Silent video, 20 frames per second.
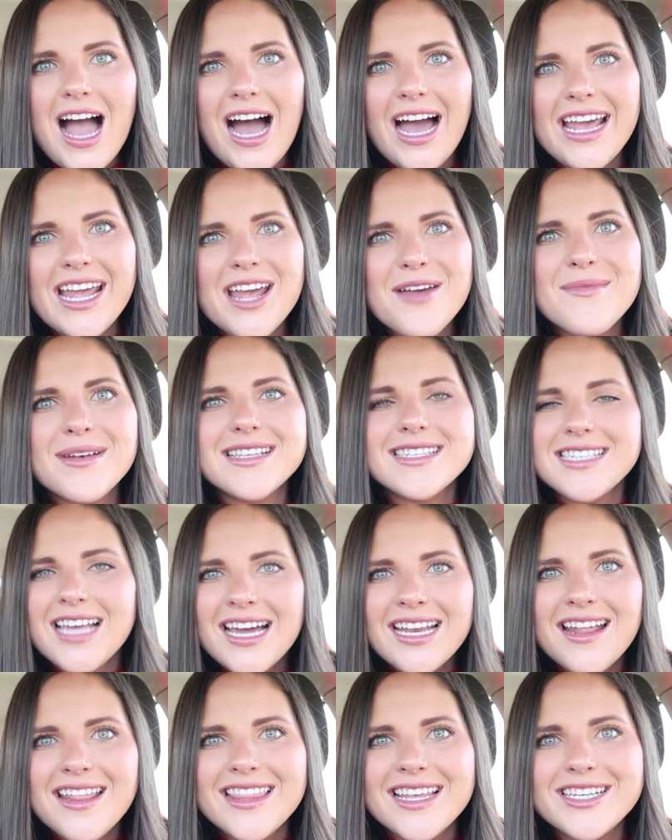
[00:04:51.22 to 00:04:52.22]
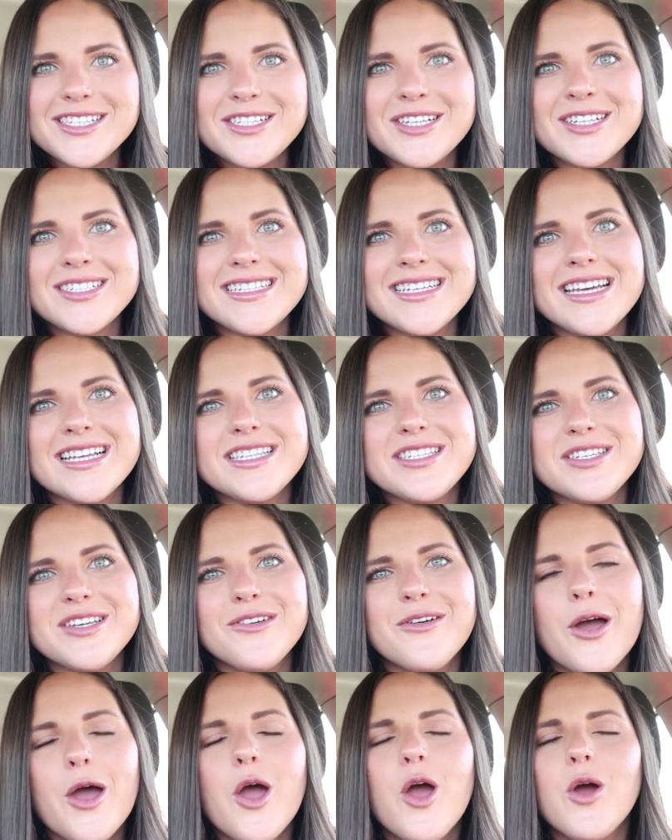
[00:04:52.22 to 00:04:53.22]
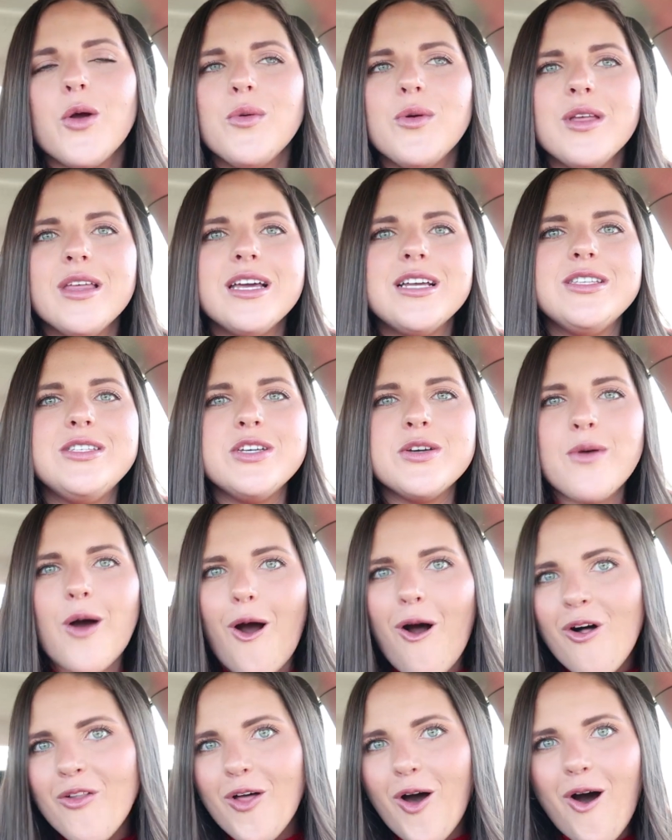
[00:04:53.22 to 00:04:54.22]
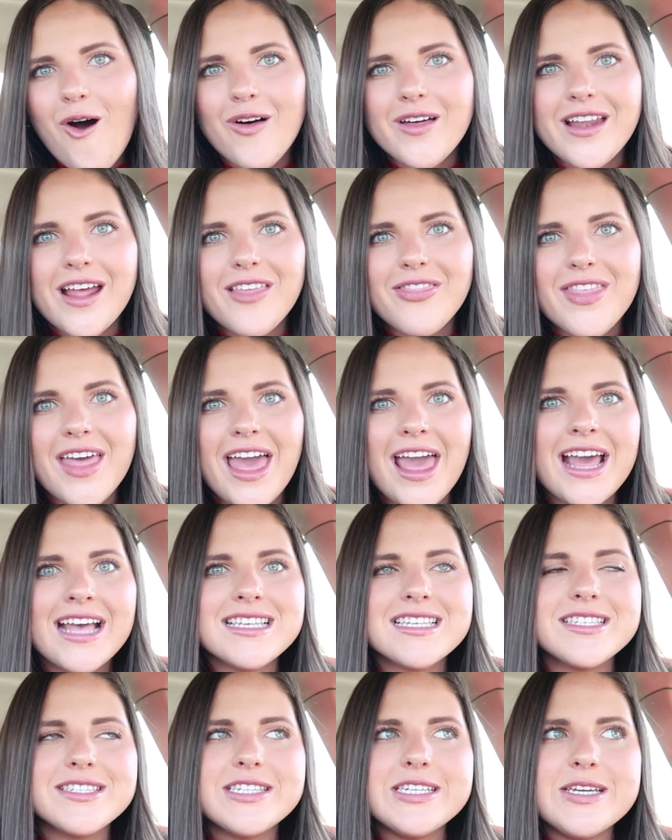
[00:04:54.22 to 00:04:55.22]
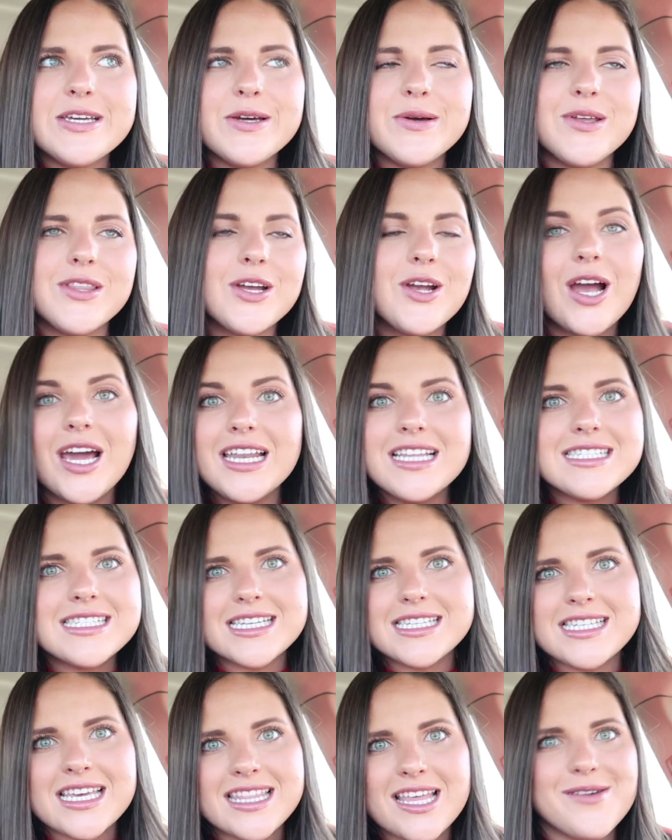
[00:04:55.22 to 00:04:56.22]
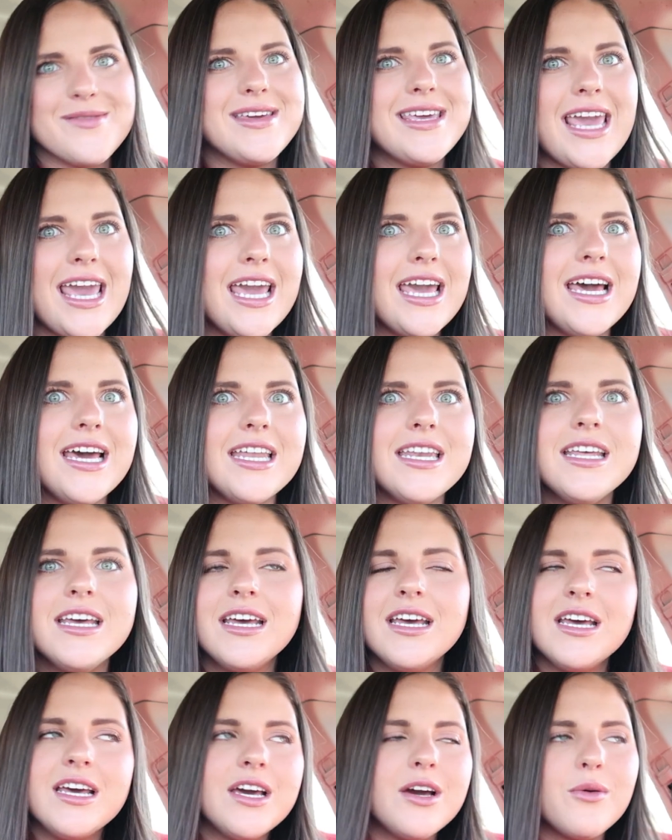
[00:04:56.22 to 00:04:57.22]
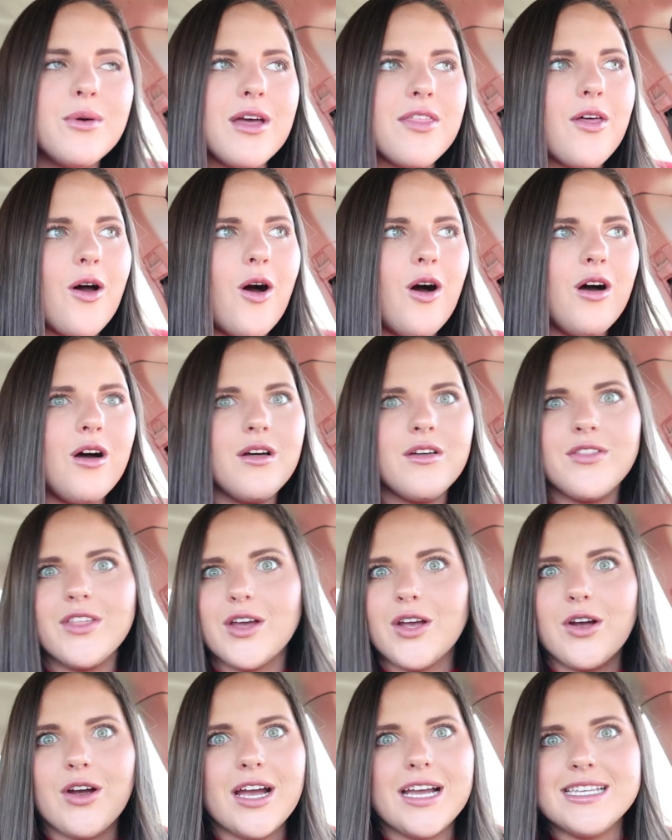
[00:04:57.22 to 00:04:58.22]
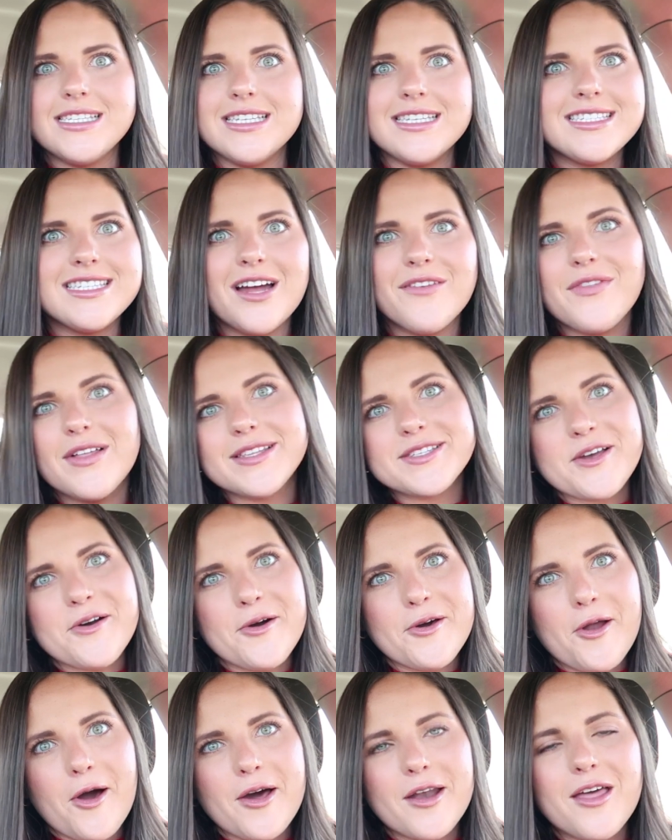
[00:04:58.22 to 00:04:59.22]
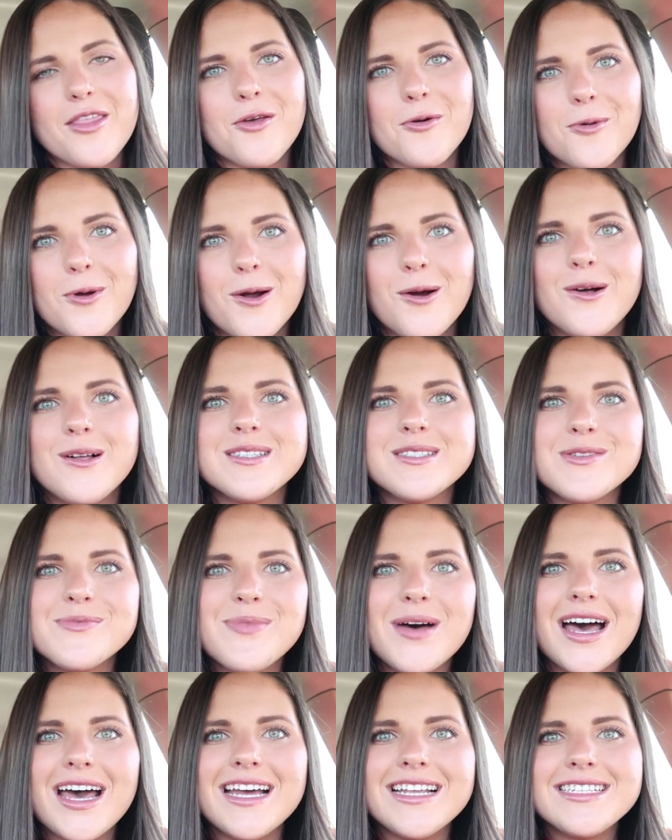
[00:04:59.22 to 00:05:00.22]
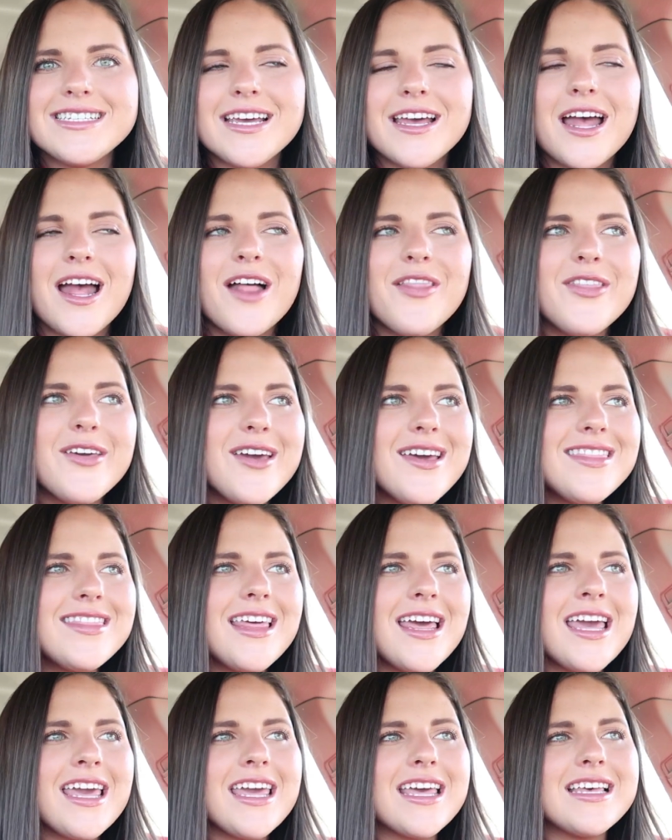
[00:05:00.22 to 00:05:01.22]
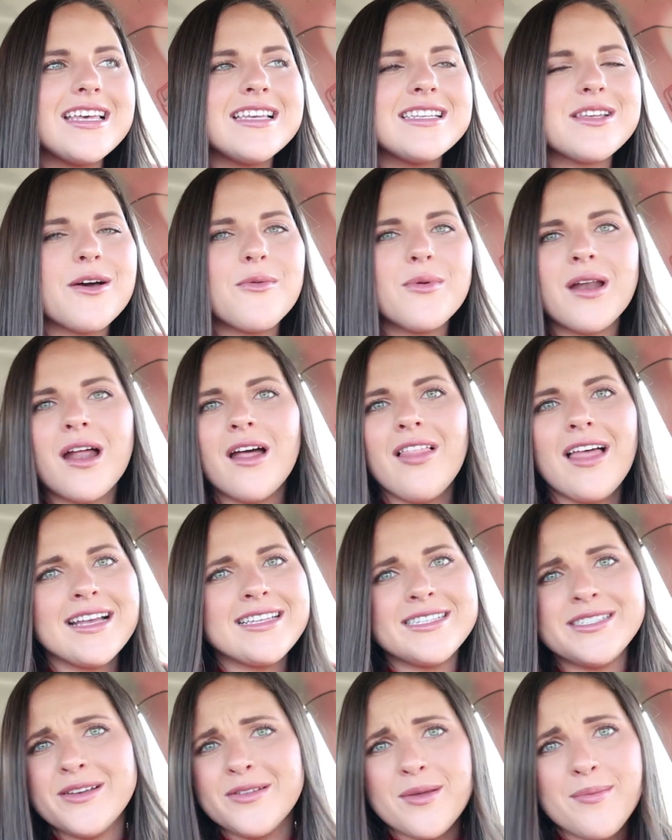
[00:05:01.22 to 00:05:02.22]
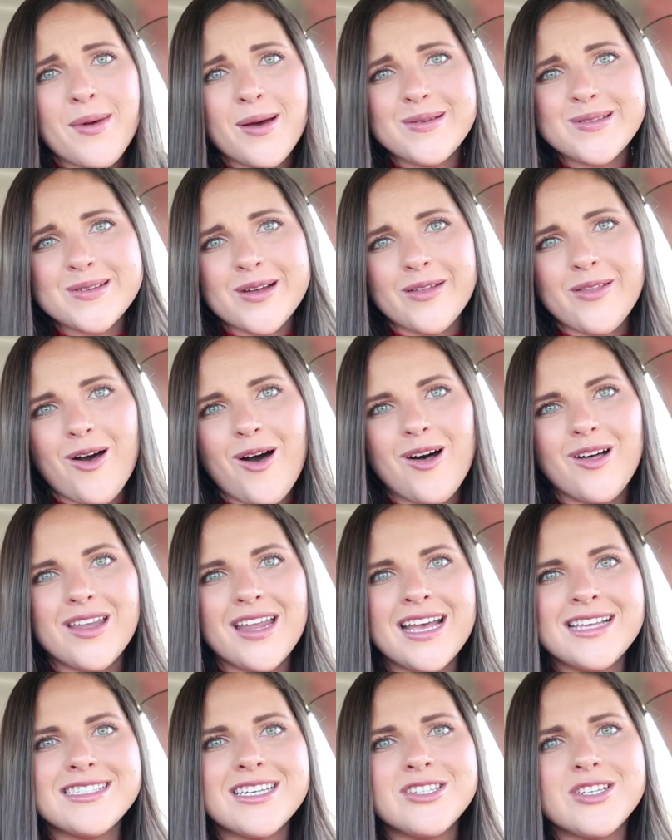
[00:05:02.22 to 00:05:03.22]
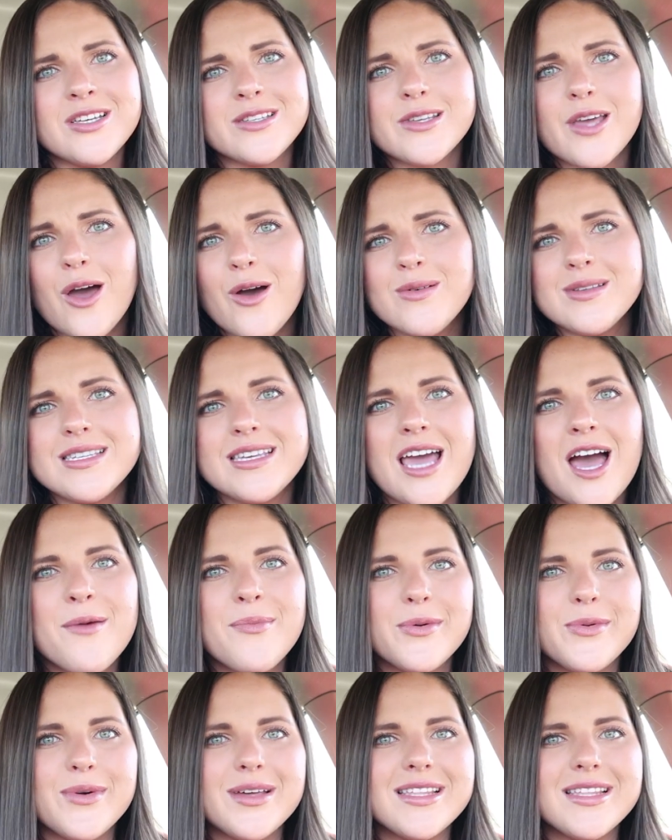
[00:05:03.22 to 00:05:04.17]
I am excited this year to get to really do all the holiday things to the greatest extent that we can with all the crazy stuff that's going on in the world. But the good thing is, what I like to do the most during the holidays is just cozy up